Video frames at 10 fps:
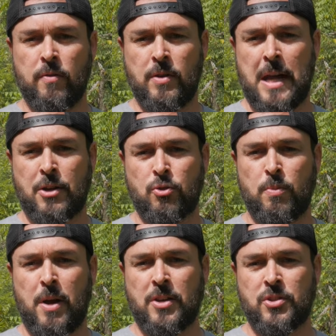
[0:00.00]
a natural
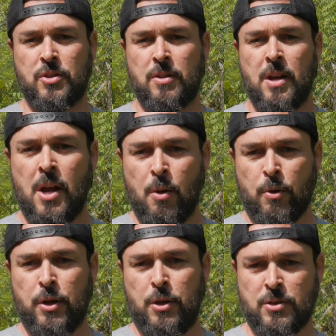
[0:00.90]
posture.
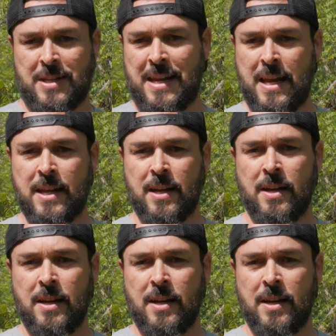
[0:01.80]
We're going to use a heat